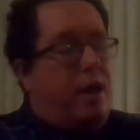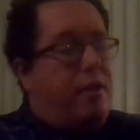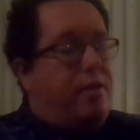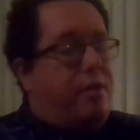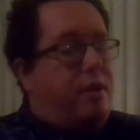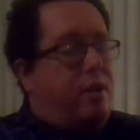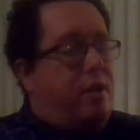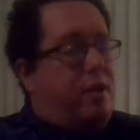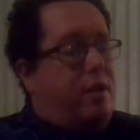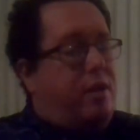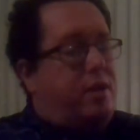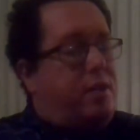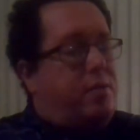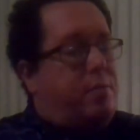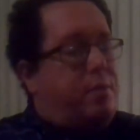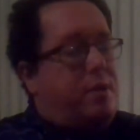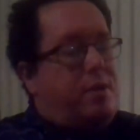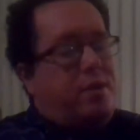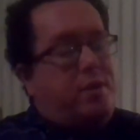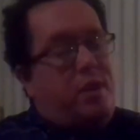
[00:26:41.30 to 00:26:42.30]
There needs to
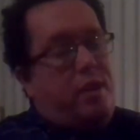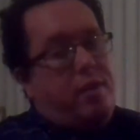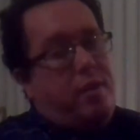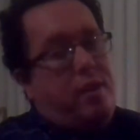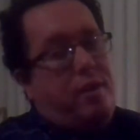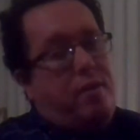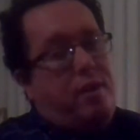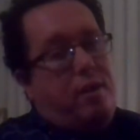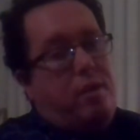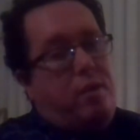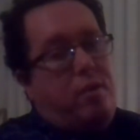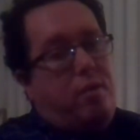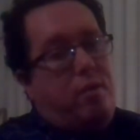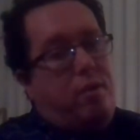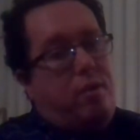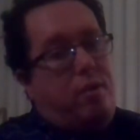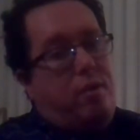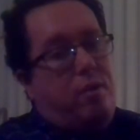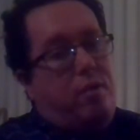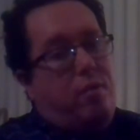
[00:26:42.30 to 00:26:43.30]
be something that you
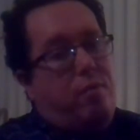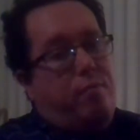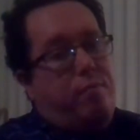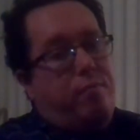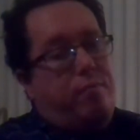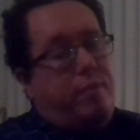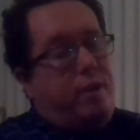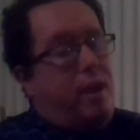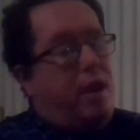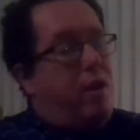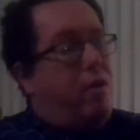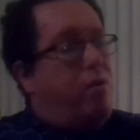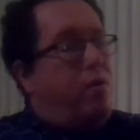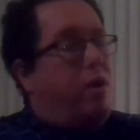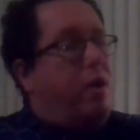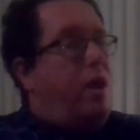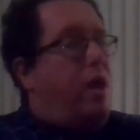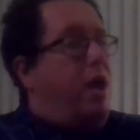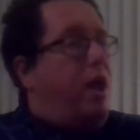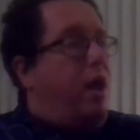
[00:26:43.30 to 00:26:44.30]
can do.
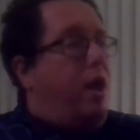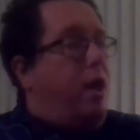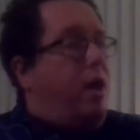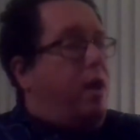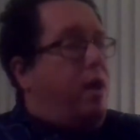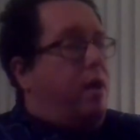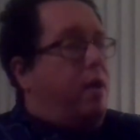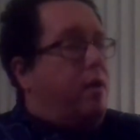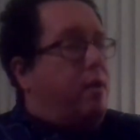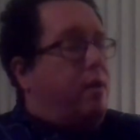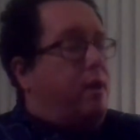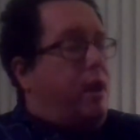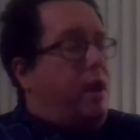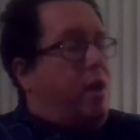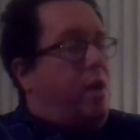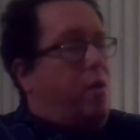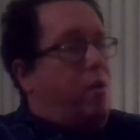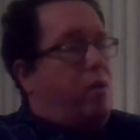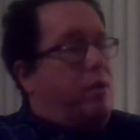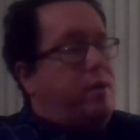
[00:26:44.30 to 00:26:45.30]

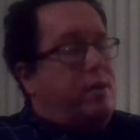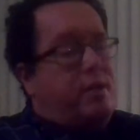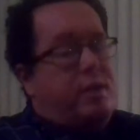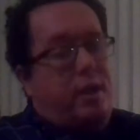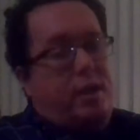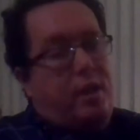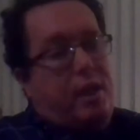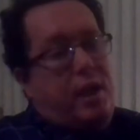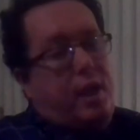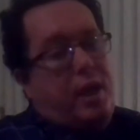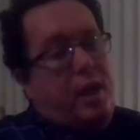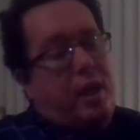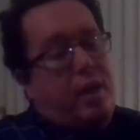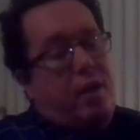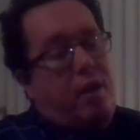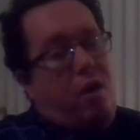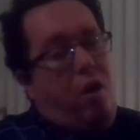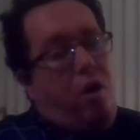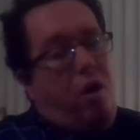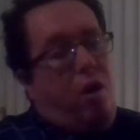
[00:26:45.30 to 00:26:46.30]
Now,
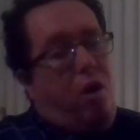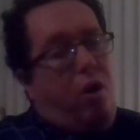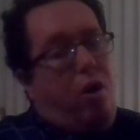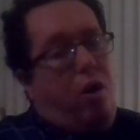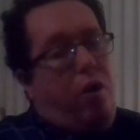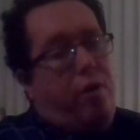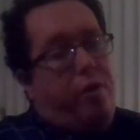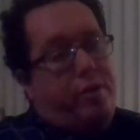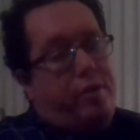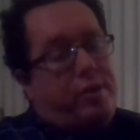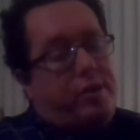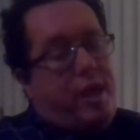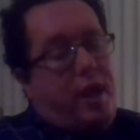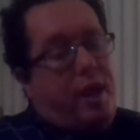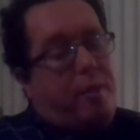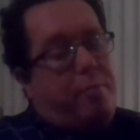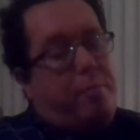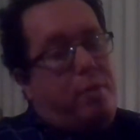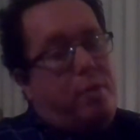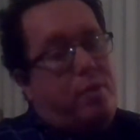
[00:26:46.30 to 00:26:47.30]
deleting all the
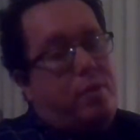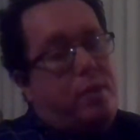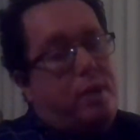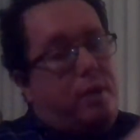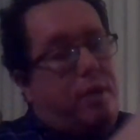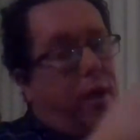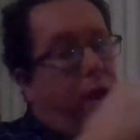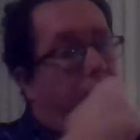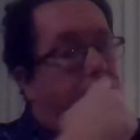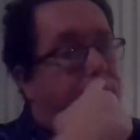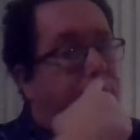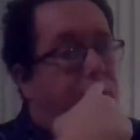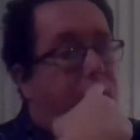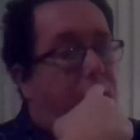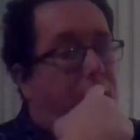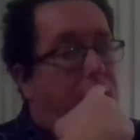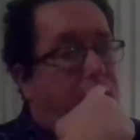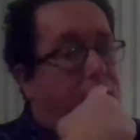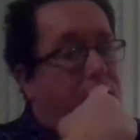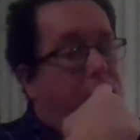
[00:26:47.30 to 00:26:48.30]
sad music off your
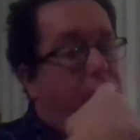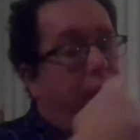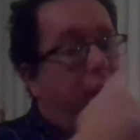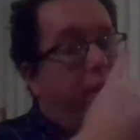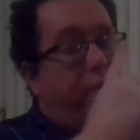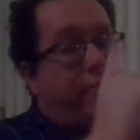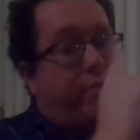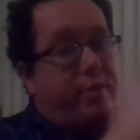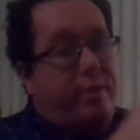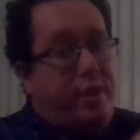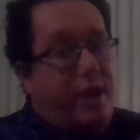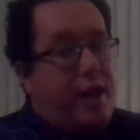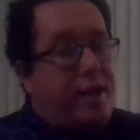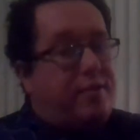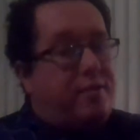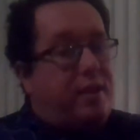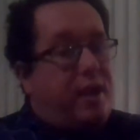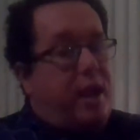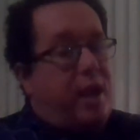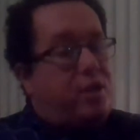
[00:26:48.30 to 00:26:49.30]
hard drive,
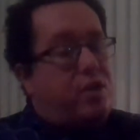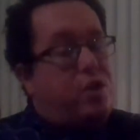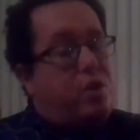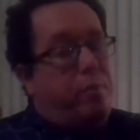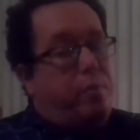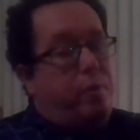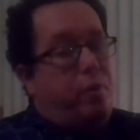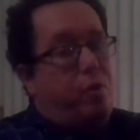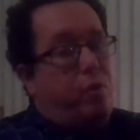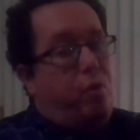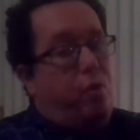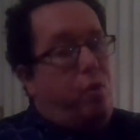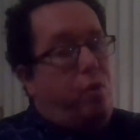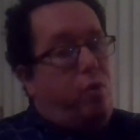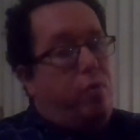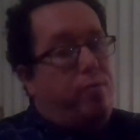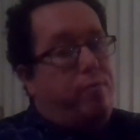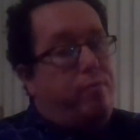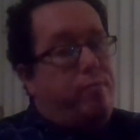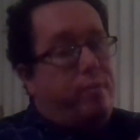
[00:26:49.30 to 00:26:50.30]
that's an actionable
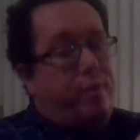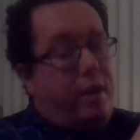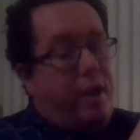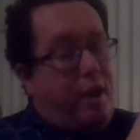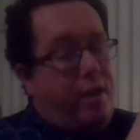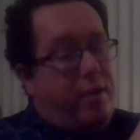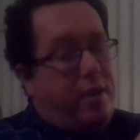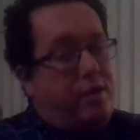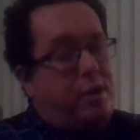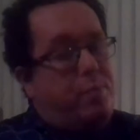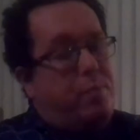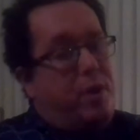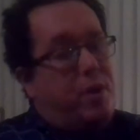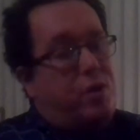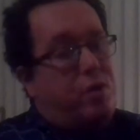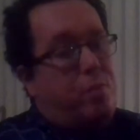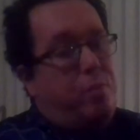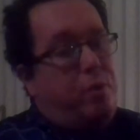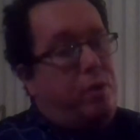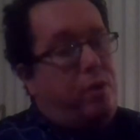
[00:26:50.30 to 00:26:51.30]
goal, and that's
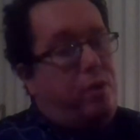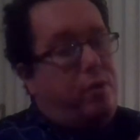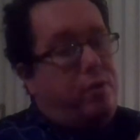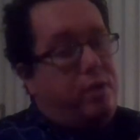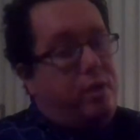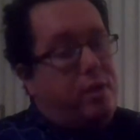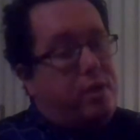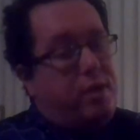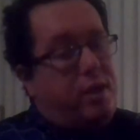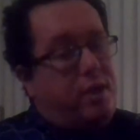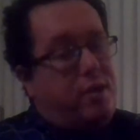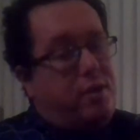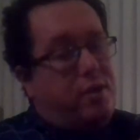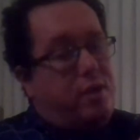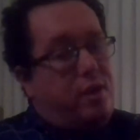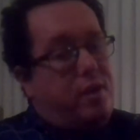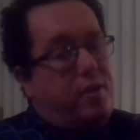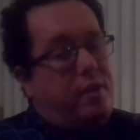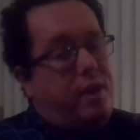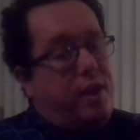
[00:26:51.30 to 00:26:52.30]
measurable. You can set a
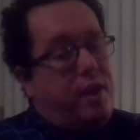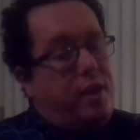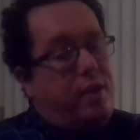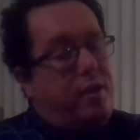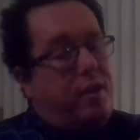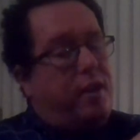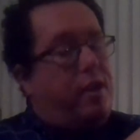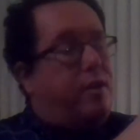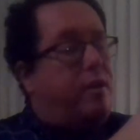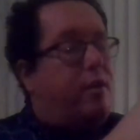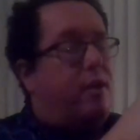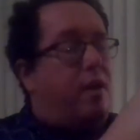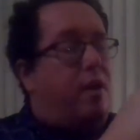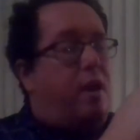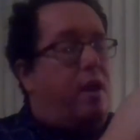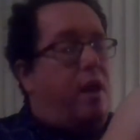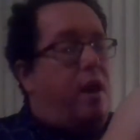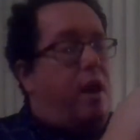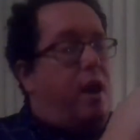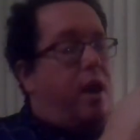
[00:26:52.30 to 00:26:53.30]
start date, end date.
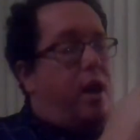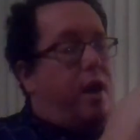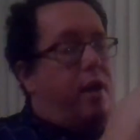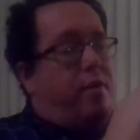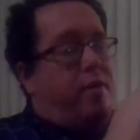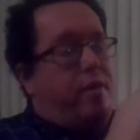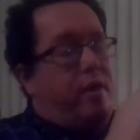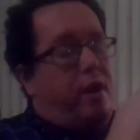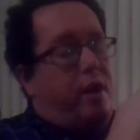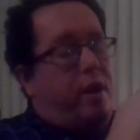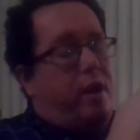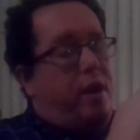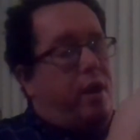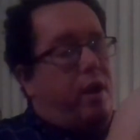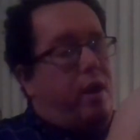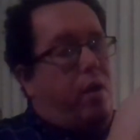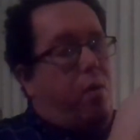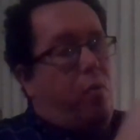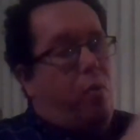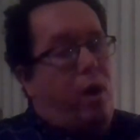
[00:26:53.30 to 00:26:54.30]
And then
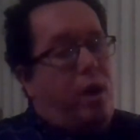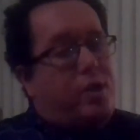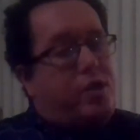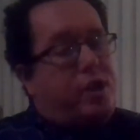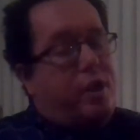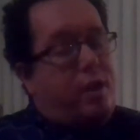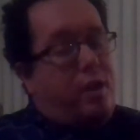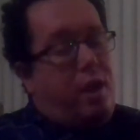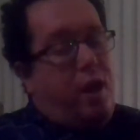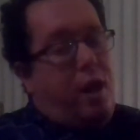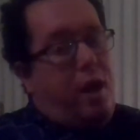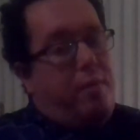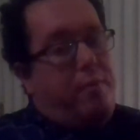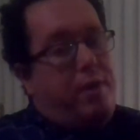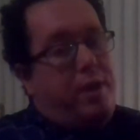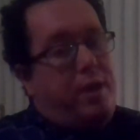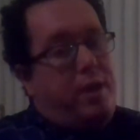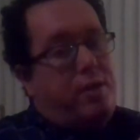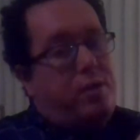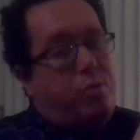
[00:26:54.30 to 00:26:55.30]
watching a
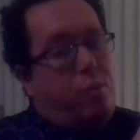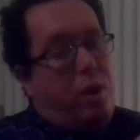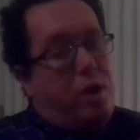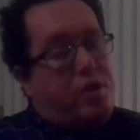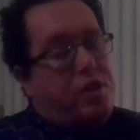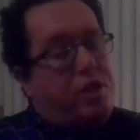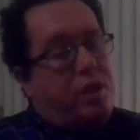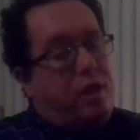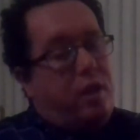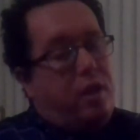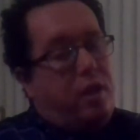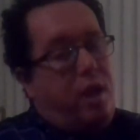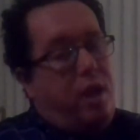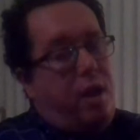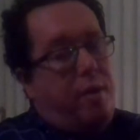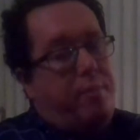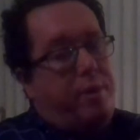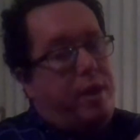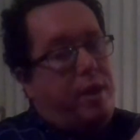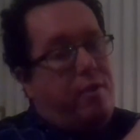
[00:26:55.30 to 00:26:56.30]

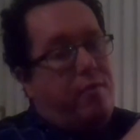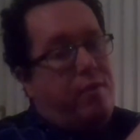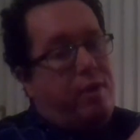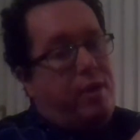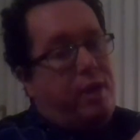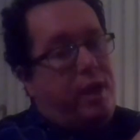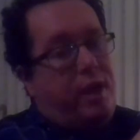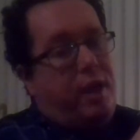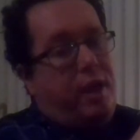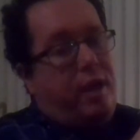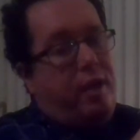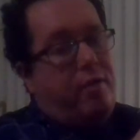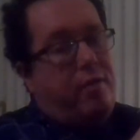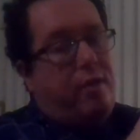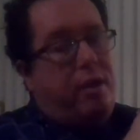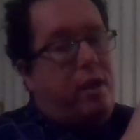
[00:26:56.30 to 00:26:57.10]
comedy every day.